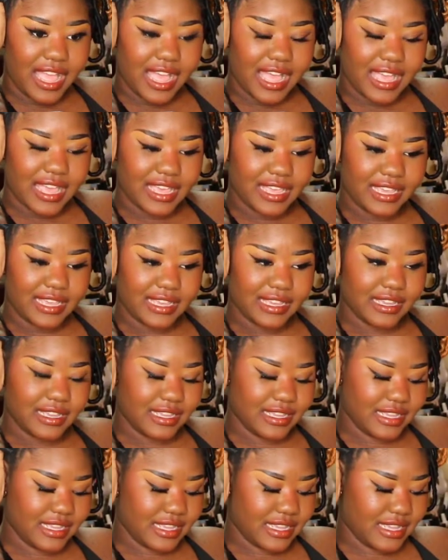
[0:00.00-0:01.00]
I
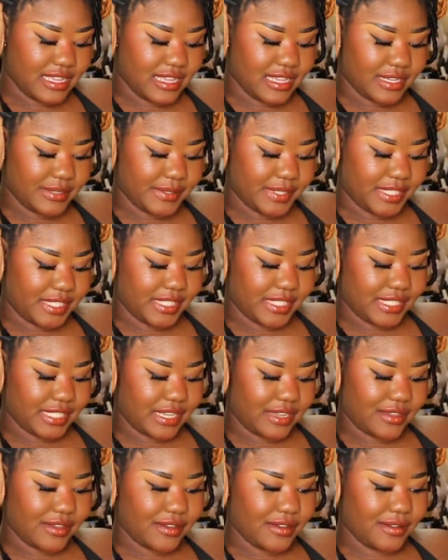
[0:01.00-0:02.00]
was just
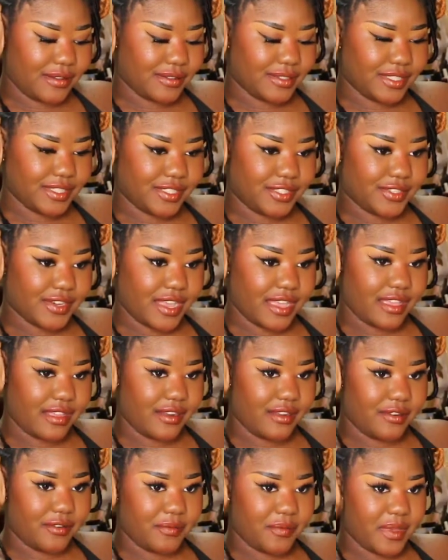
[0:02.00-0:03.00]
like, oh, I'll just try it
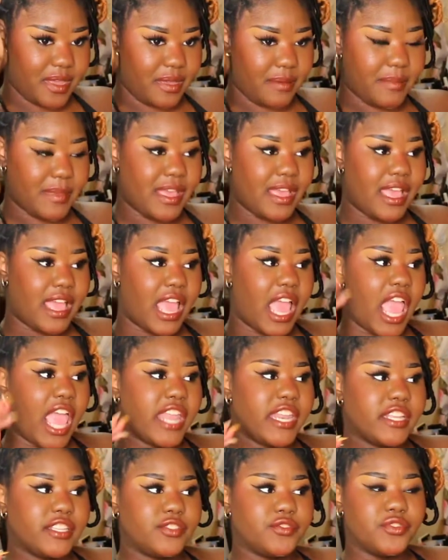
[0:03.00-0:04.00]
on a whim.
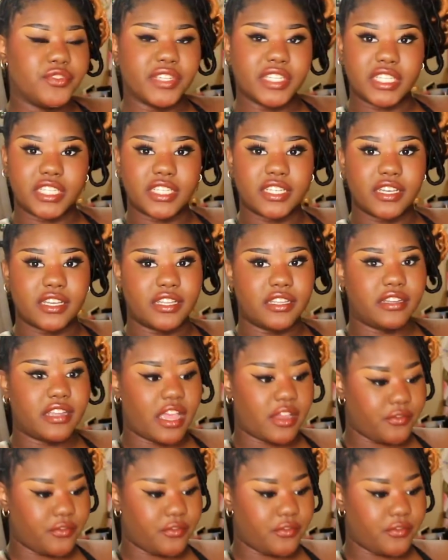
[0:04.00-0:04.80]
And it's really good.